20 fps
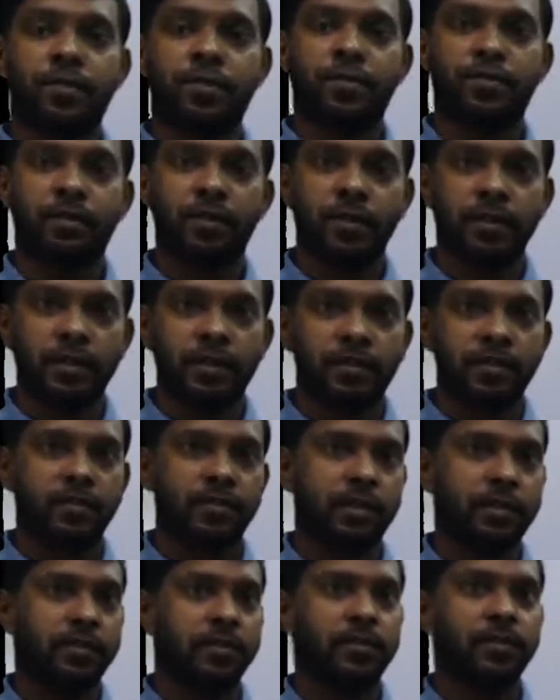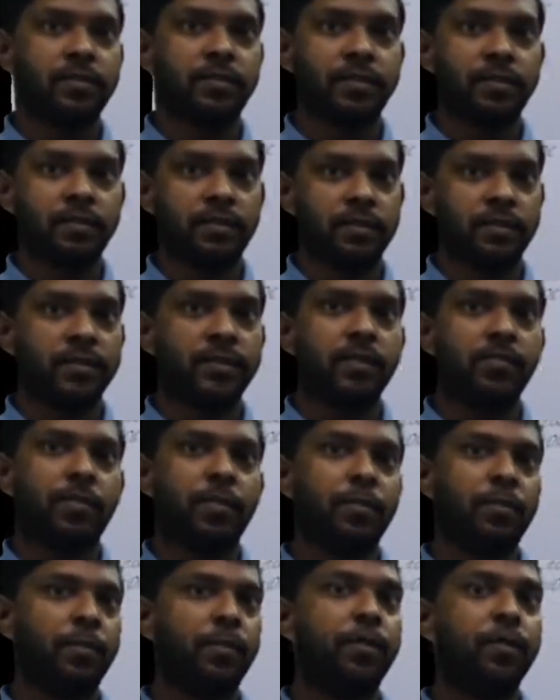of exercises
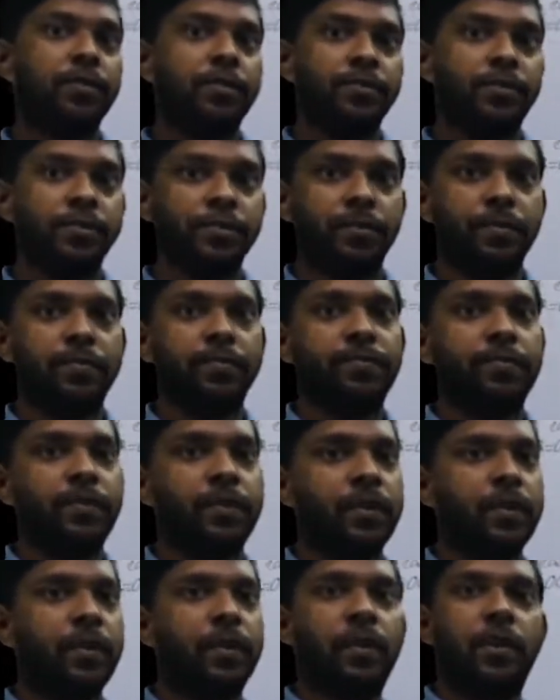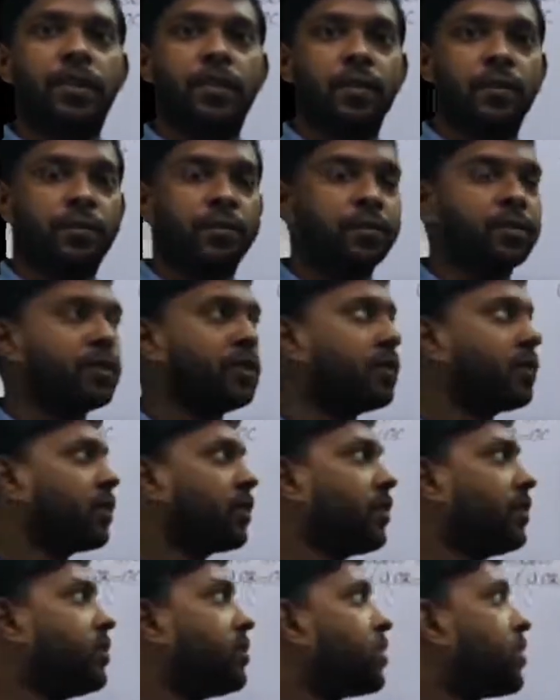7.2. The question
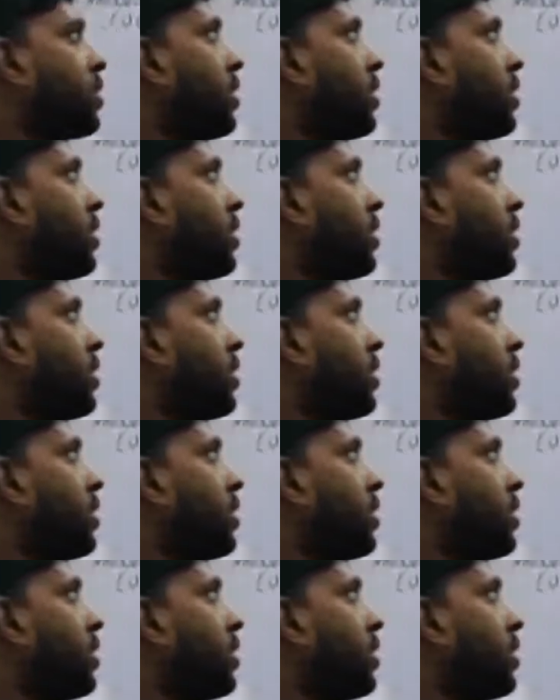reads